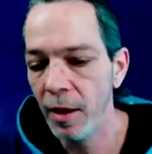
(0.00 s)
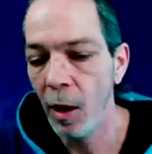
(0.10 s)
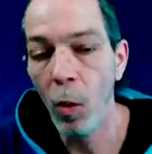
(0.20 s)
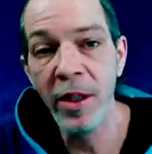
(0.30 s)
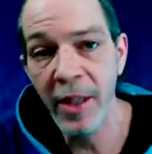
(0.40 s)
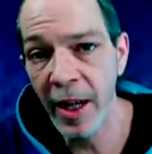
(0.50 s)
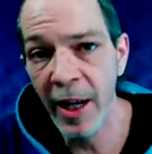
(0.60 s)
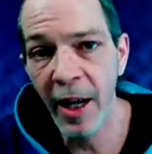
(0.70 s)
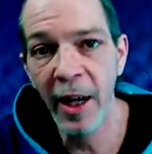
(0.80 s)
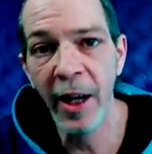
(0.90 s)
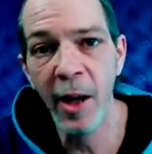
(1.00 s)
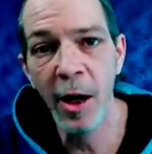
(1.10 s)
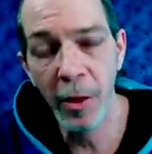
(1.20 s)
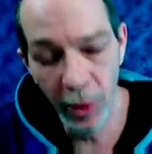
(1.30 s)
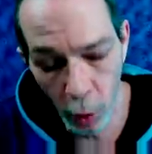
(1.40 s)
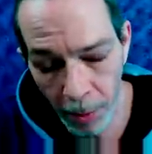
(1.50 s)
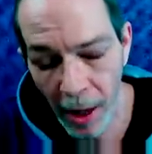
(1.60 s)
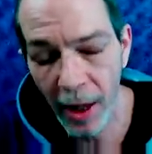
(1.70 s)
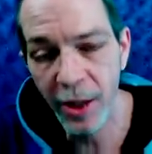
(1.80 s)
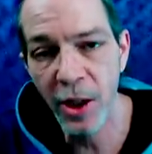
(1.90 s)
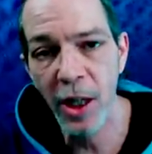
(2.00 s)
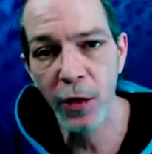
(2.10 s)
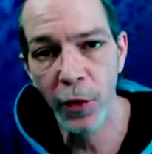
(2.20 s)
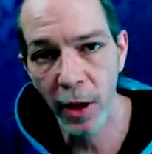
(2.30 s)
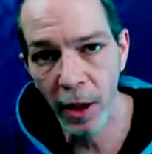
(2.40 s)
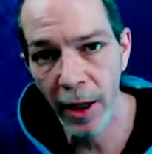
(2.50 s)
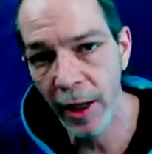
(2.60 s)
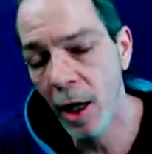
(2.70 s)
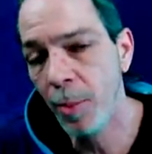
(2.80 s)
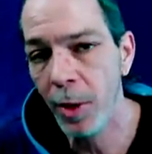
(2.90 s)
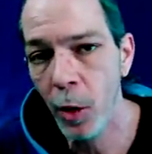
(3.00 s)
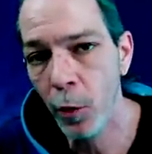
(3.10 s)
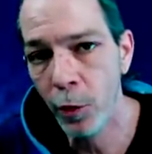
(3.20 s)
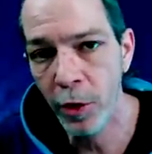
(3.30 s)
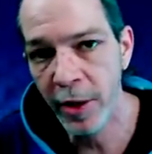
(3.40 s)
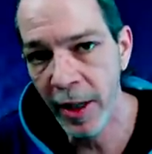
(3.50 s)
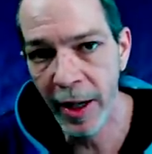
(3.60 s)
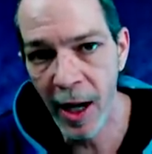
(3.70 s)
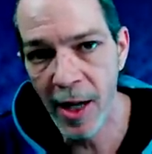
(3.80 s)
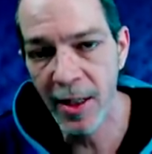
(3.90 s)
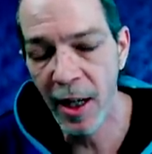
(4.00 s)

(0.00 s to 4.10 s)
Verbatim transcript: Now, once again, I uh, do apologize for the late upload for today, guys.